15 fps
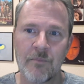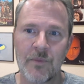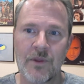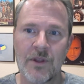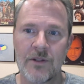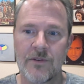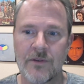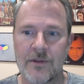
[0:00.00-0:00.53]

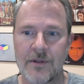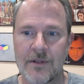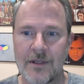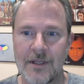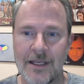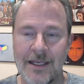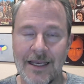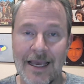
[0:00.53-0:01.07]
This
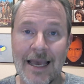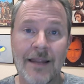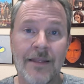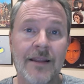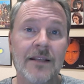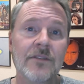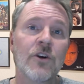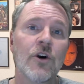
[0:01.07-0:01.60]

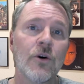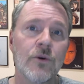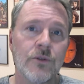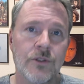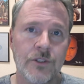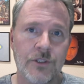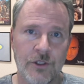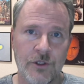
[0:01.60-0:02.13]

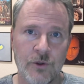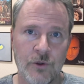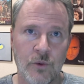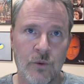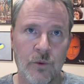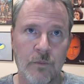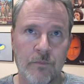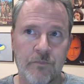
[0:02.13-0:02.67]
goes
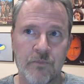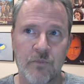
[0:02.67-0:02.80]
to